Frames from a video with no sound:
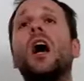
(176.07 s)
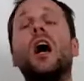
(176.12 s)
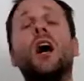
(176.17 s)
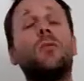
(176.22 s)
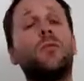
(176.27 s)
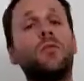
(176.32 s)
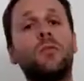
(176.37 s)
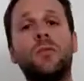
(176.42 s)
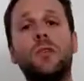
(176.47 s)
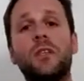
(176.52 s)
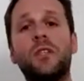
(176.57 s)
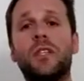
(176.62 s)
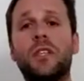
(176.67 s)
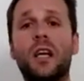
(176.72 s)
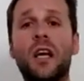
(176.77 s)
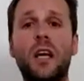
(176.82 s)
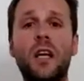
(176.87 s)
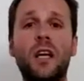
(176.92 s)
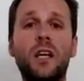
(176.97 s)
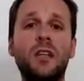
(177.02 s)
I would have been
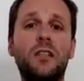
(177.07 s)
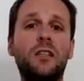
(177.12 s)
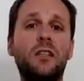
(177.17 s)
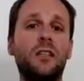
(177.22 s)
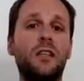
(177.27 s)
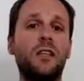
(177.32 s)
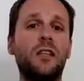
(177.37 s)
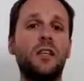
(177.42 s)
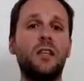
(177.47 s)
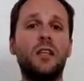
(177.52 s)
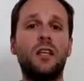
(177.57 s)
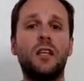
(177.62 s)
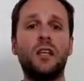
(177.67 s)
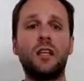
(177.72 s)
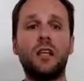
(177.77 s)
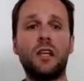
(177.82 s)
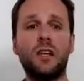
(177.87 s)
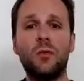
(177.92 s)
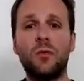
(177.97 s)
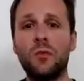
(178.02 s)
tired
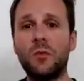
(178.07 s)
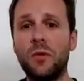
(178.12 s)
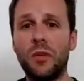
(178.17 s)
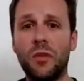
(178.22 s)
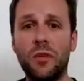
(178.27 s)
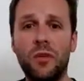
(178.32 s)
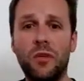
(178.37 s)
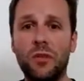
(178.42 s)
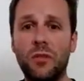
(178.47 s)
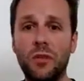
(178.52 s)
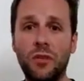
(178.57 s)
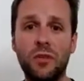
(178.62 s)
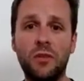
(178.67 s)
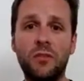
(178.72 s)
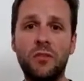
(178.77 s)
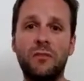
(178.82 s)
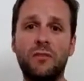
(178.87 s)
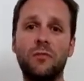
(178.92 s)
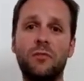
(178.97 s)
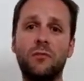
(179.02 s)
and I would have been annoyed
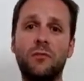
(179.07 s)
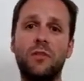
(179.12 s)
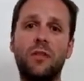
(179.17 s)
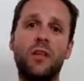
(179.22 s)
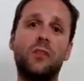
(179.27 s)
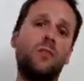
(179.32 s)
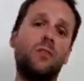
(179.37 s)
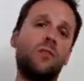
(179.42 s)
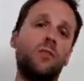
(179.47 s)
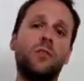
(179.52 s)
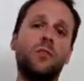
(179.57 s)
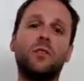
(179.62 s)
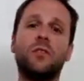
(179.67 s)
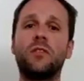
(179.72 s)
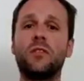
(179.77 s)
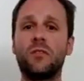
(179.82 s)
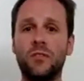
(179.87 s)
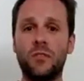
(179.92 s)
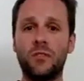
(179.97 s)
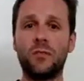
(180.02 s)
with everyone.
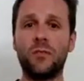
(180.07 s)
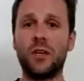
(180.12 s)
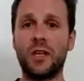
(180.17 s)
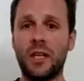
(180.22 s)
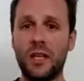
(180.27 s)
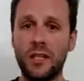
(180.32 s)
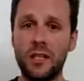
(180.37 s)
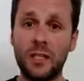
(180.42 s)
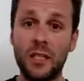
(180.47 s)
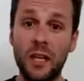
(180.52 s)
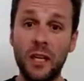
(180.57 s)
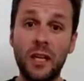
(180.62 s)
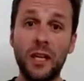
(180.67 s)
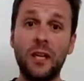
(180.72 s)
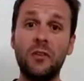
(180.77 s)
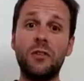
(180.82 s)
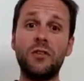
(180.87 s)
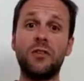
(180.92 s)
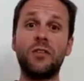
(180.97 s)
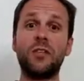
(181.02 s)
Because when I get tired,
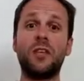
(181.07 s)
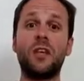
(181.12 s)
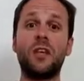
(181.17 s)
I used to